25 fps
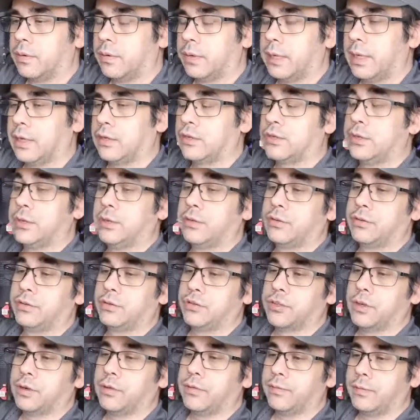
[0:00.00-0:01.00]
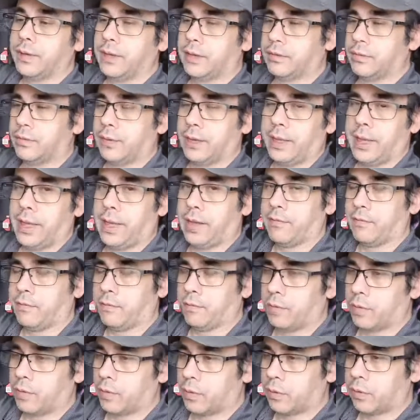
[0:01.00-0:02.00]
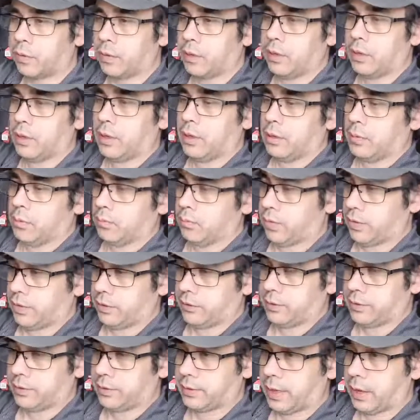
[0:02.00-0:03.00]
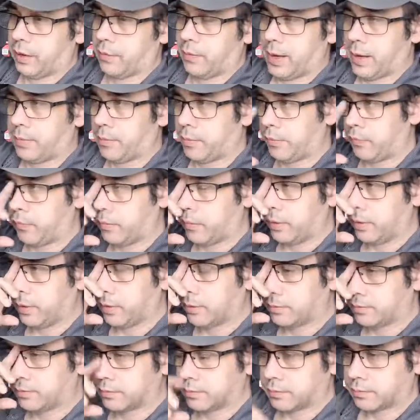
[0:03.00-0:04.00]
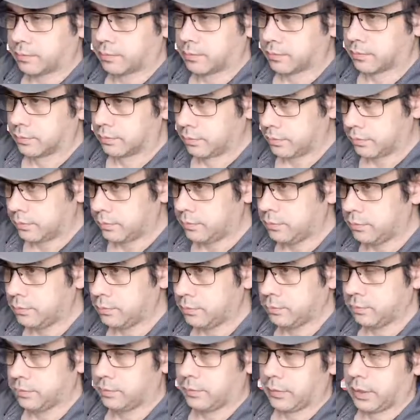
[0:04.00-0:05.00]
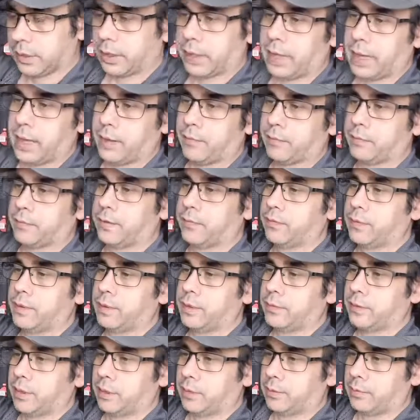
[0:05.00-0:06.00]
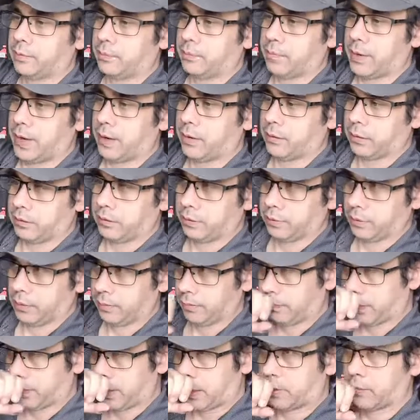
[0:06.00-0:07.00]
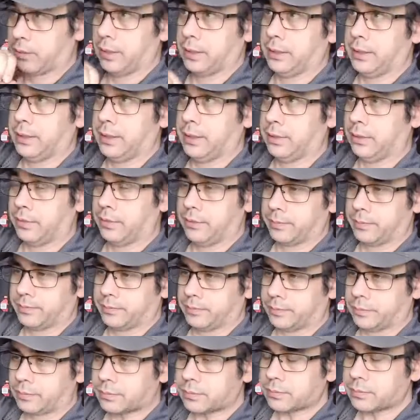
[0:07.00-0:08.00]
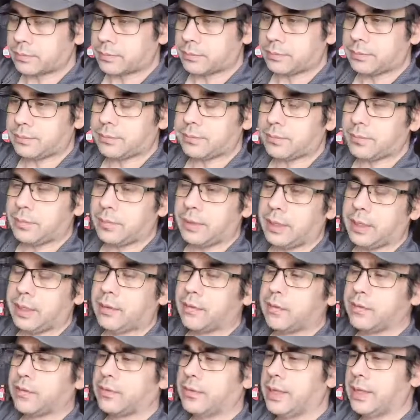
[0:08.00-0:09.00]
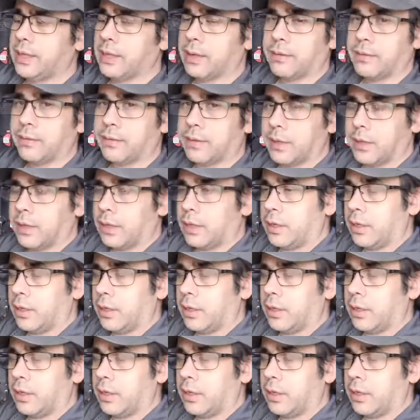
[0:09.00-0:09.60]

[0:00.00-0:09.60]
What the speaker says: next year's Joe Fest, but I have more plus the diorama for it. I have different barrel ideas, and I was thinking of